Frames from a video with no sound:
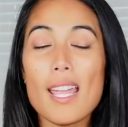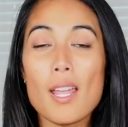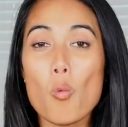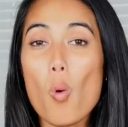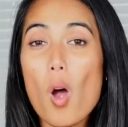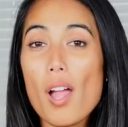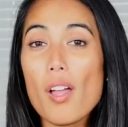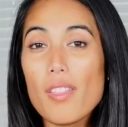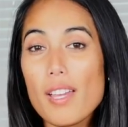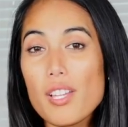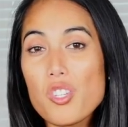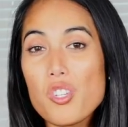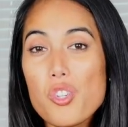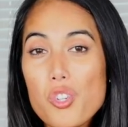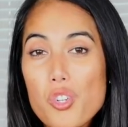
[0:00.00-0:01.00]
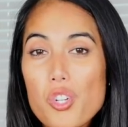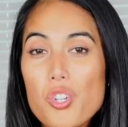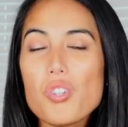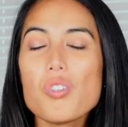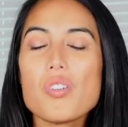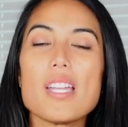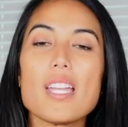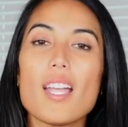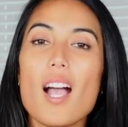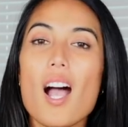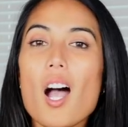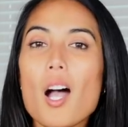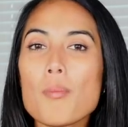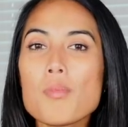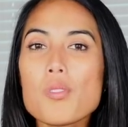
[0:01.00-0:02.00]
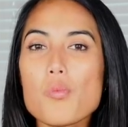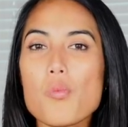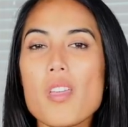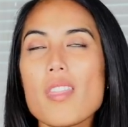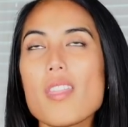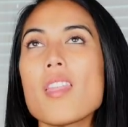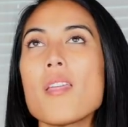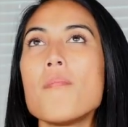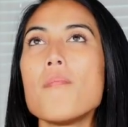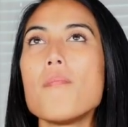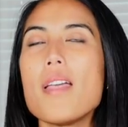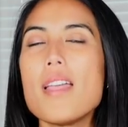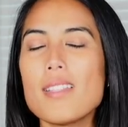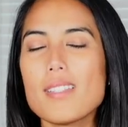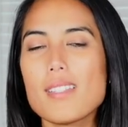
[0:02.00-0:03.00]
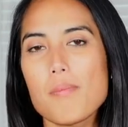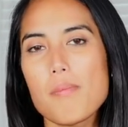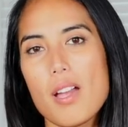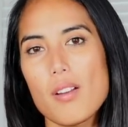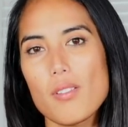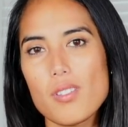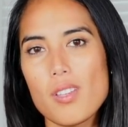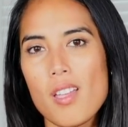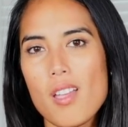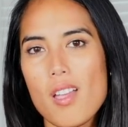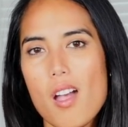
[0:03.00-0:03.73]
And while that's true, it comes with an immense amount